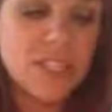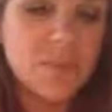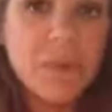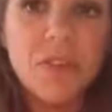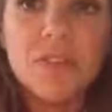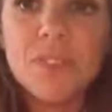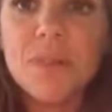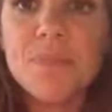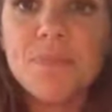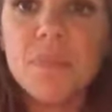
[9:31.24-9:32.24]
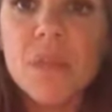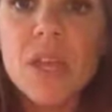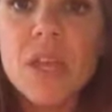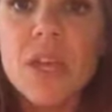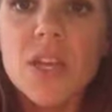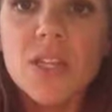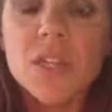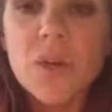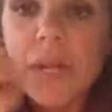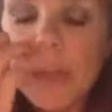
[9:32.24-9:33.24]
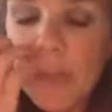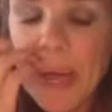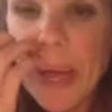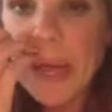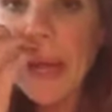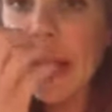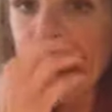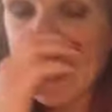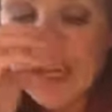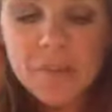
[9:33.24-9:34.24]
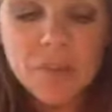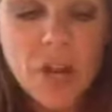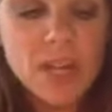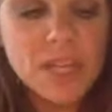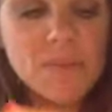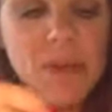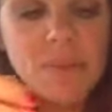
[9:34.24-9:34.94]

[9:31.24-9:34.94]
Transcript: spills. So anyway, you're not going to be